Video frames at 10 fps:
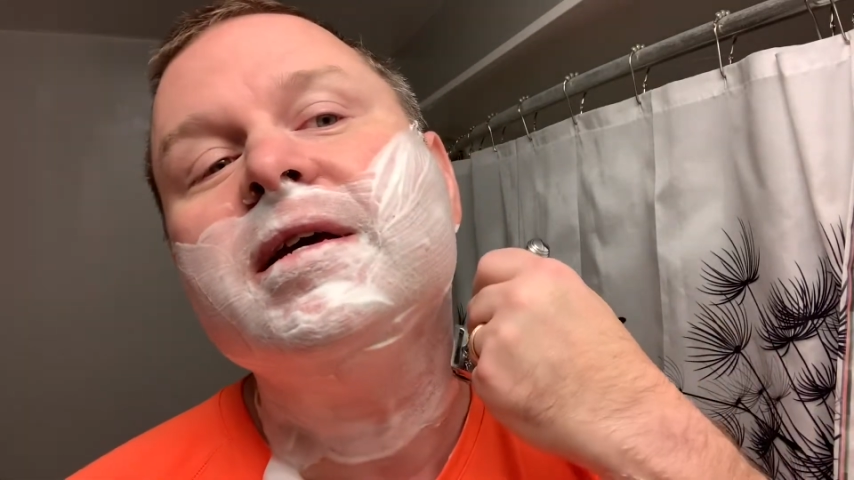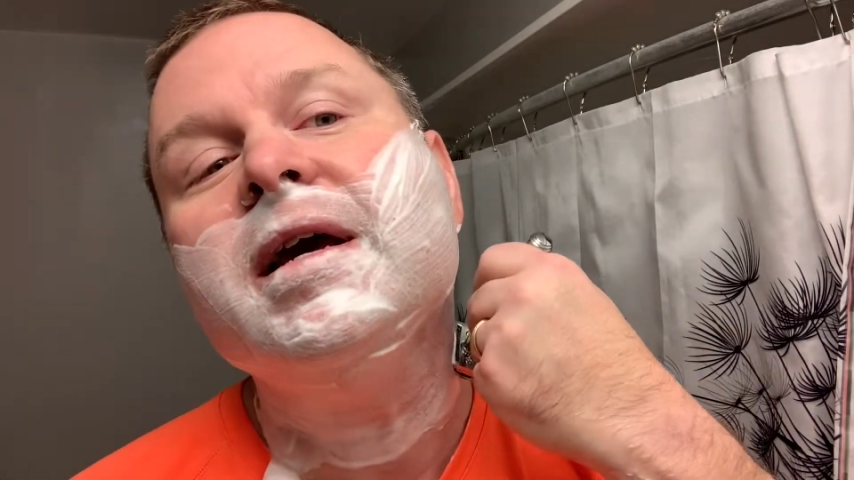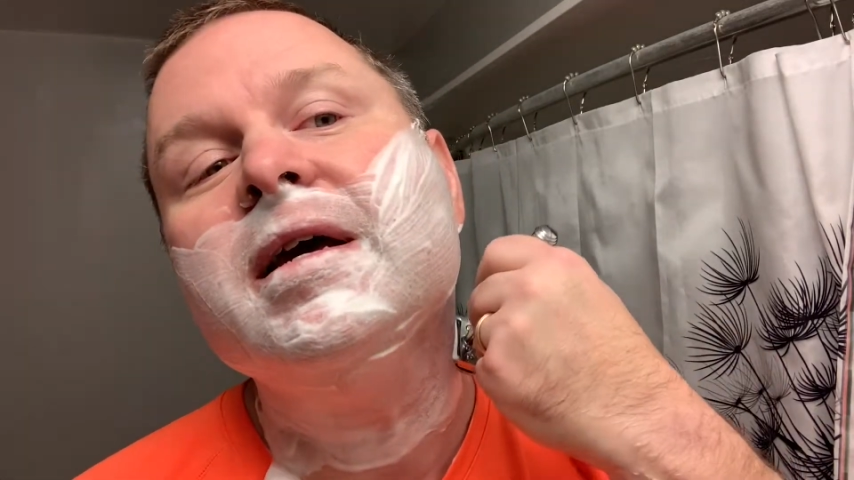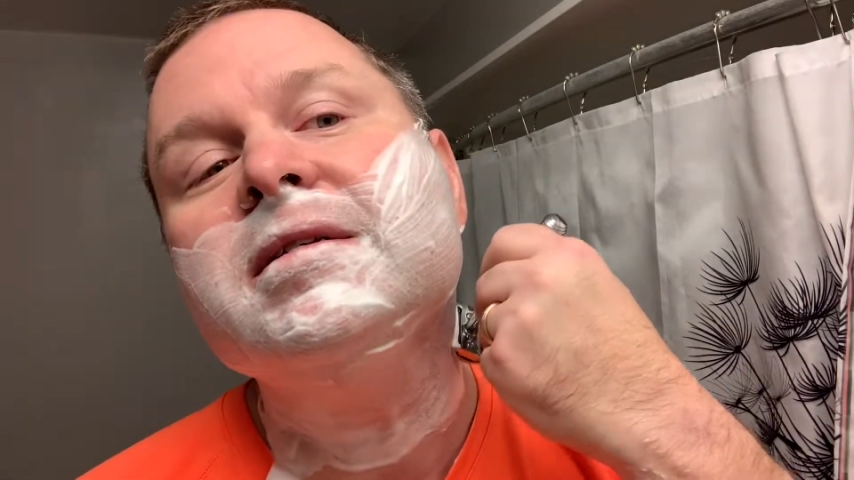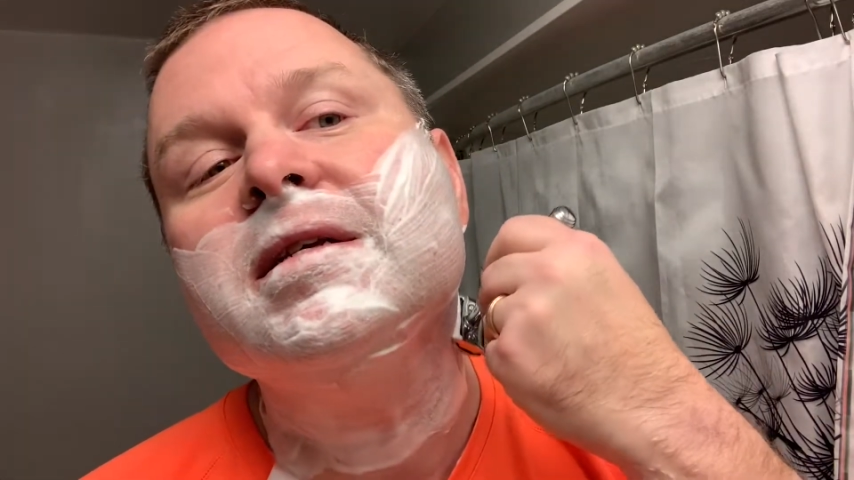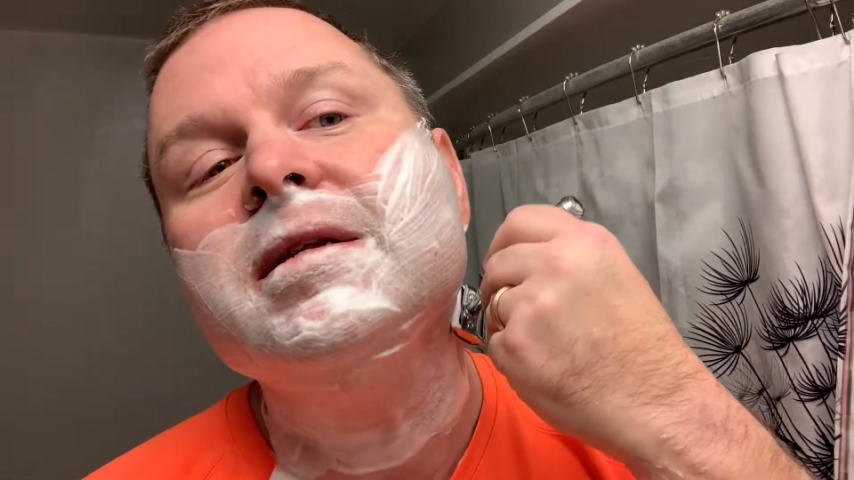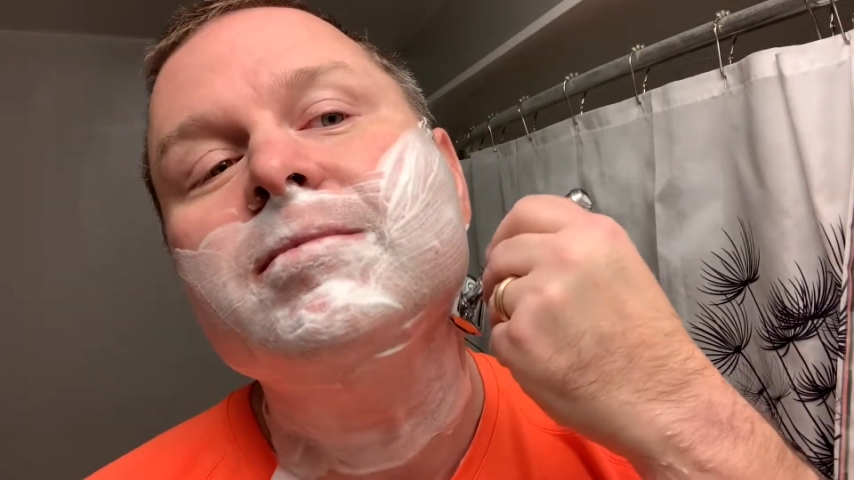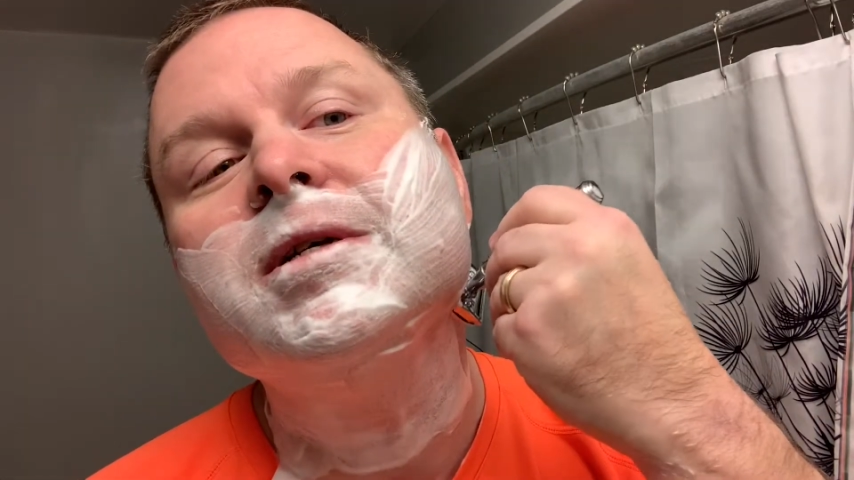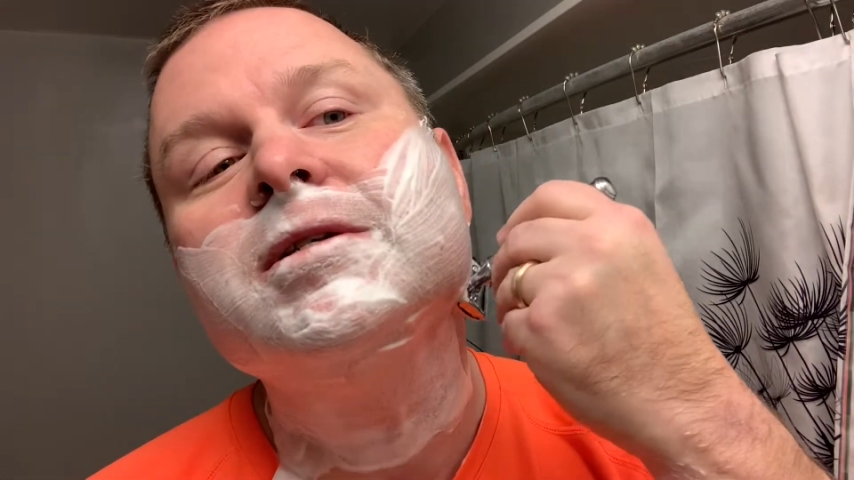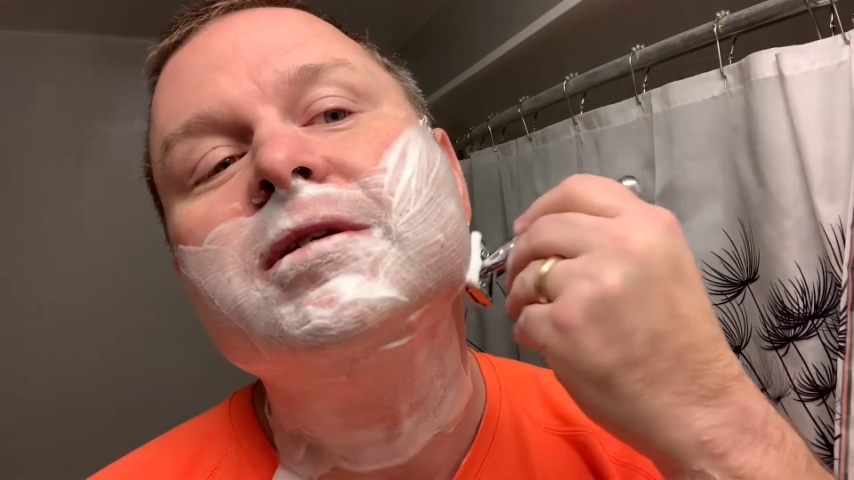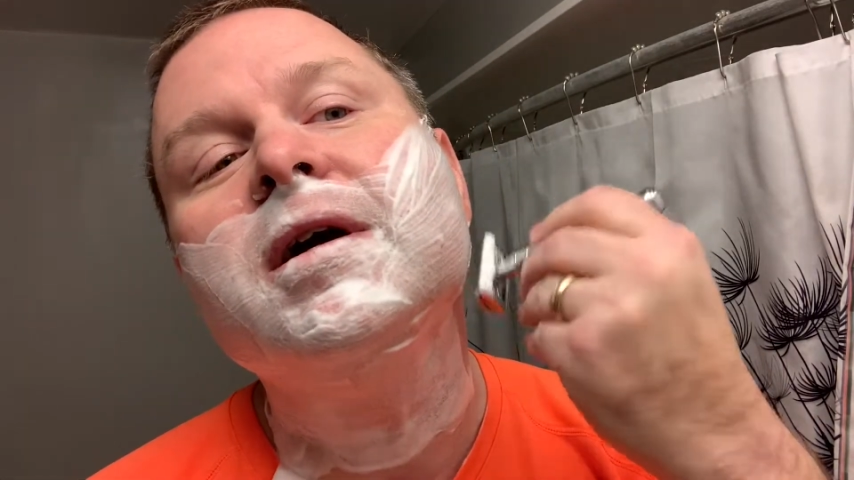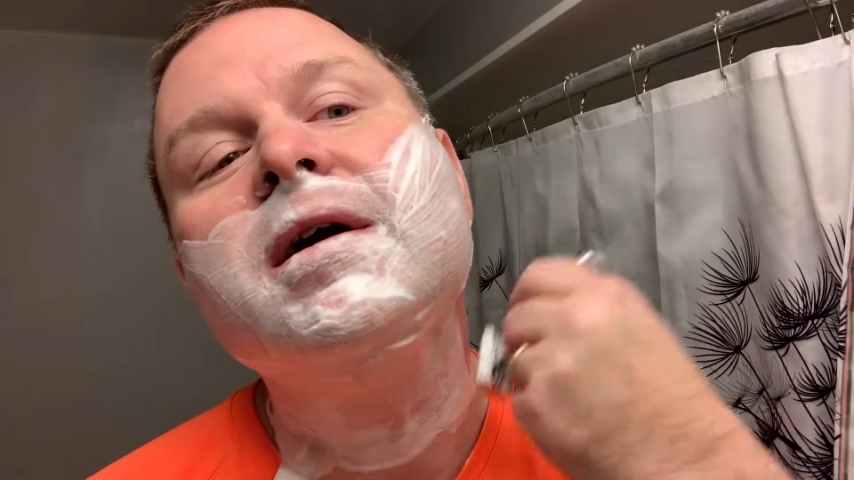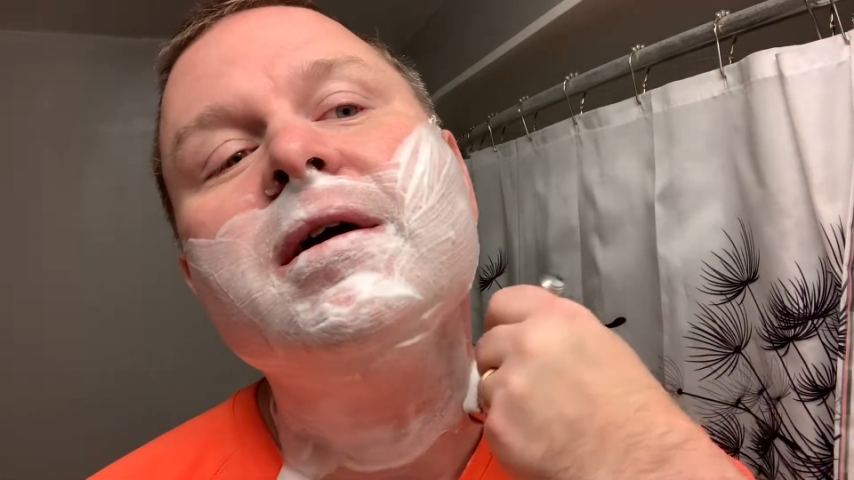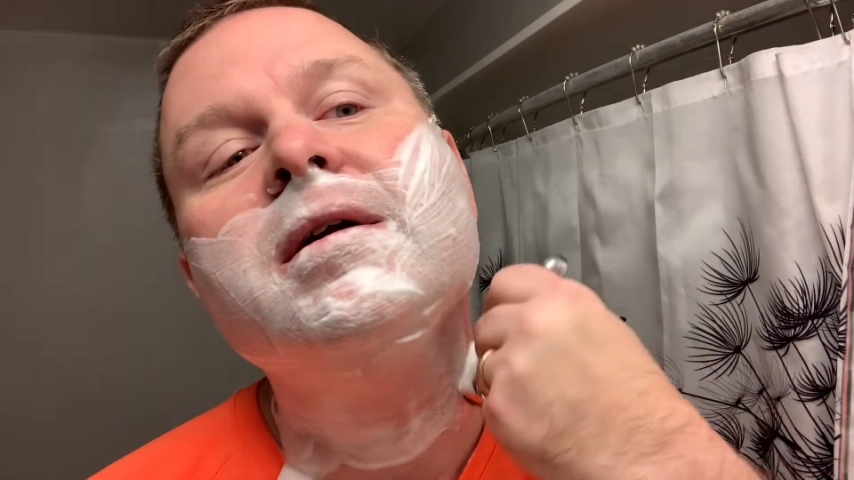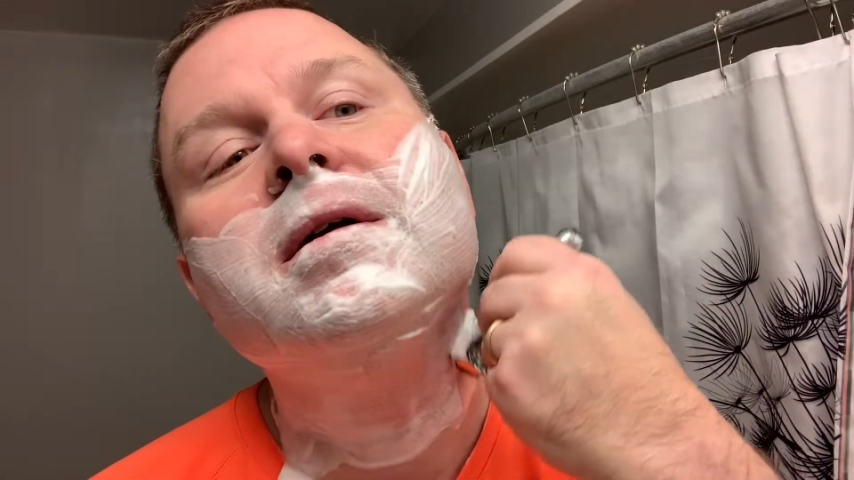has in that makes you
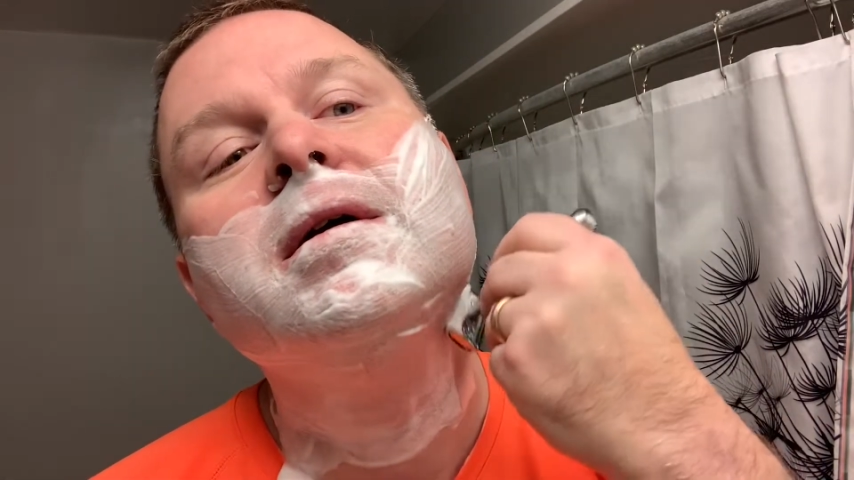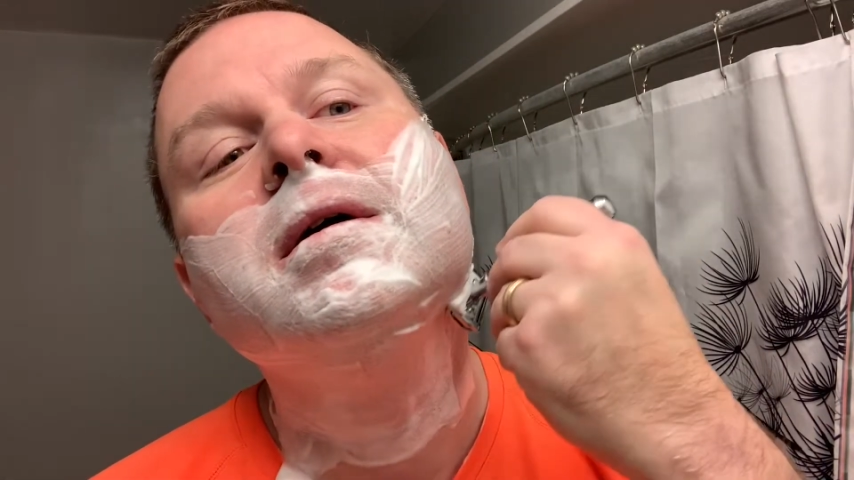tired.